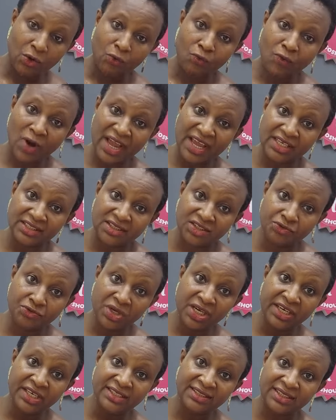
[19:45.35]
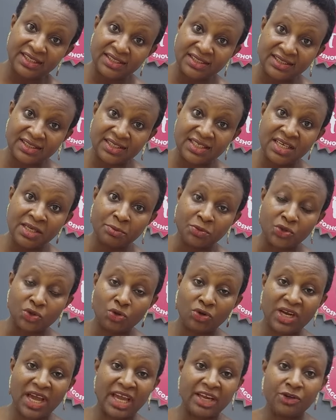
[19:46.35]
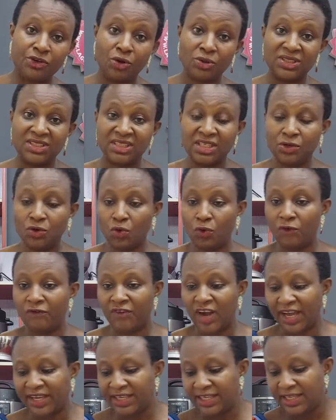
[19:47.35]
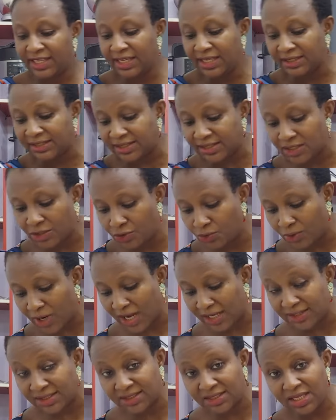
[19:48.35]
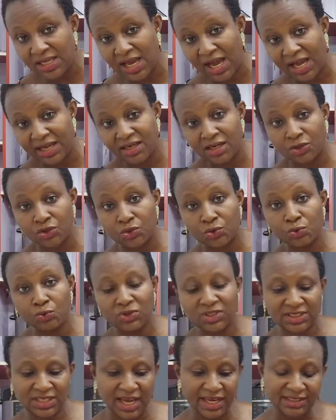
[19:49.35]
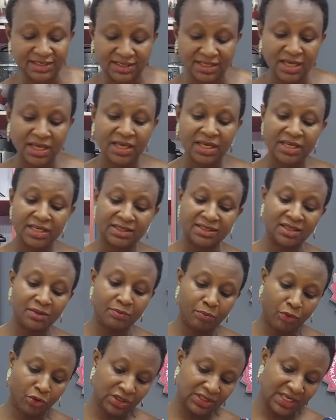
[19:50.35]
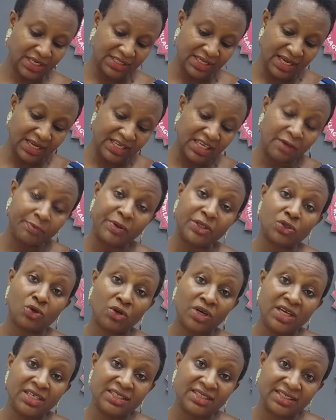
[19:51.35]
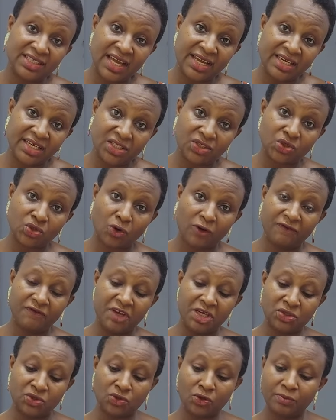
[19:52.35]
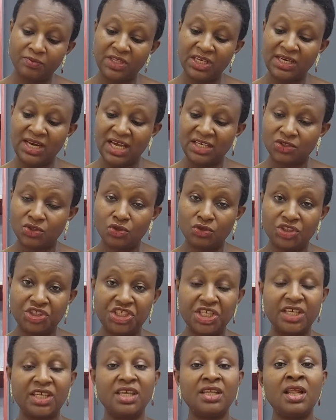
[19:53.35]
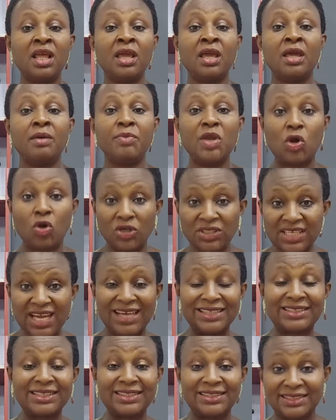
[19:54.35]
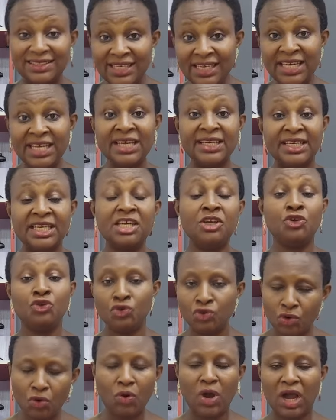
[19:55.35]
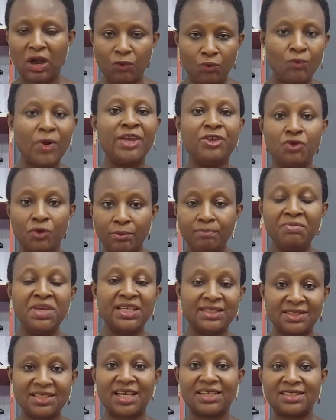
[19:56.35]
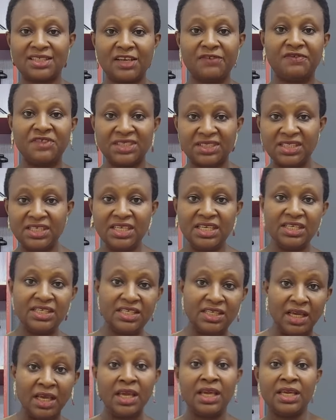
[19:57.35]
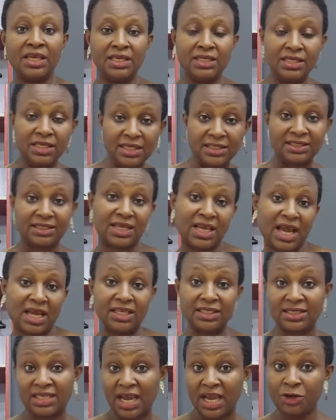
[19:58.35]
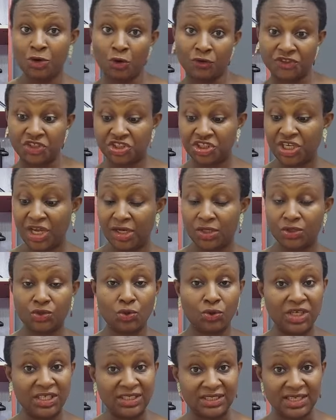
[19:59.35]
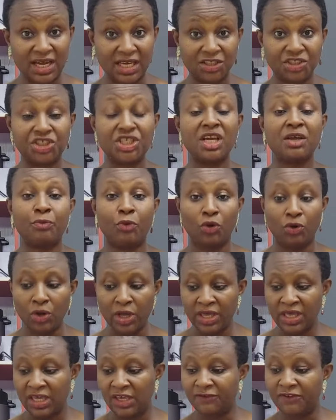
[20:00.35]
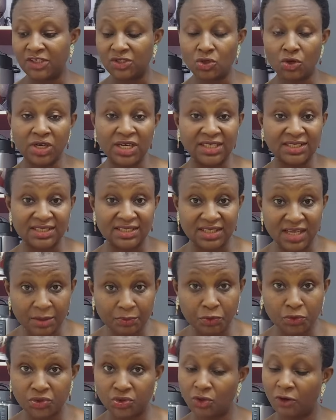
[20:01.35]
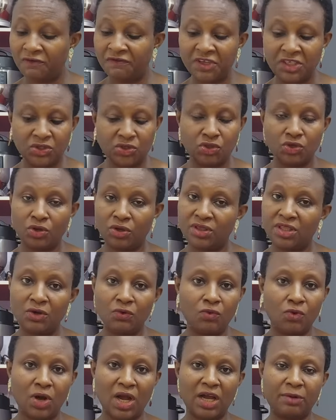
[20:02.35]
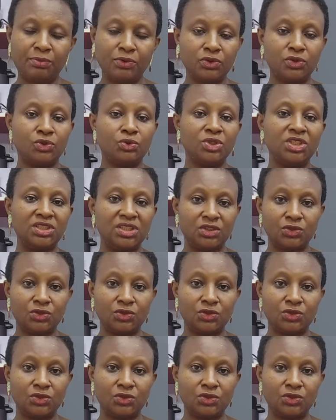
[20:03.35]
where it releases steam so that it doesn't overheat. You can see at the two sides. It's important, and keep it on a steady surface, something that is not shaking, because as it's kneading, you know how when your mixer self is kneading, it kind of shakes. So it can shake, but if it's on a stable surface, nothing will happen to it.